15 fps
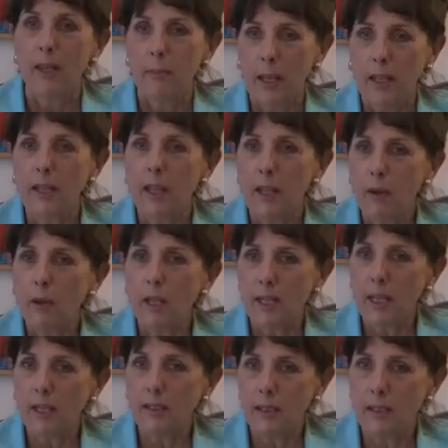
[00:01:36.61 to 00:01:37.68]
but they're
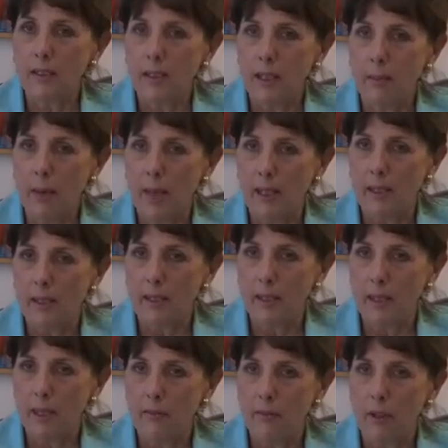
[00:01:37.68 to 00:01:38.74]
connected to their mates
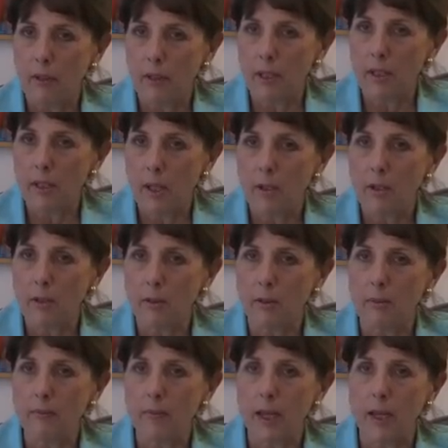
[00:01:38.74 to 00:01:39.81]
and they've got this
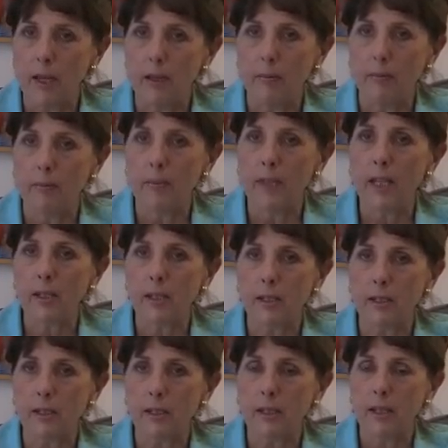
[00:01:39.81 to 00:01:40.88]
social
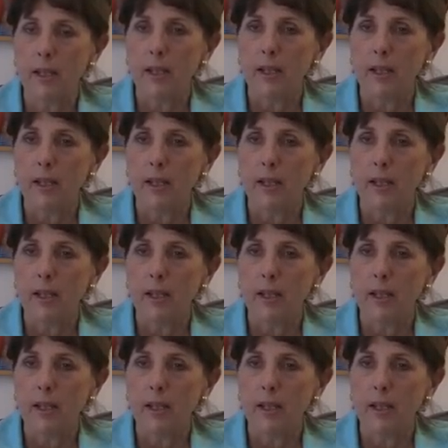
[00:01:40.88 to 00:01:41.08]
nexus.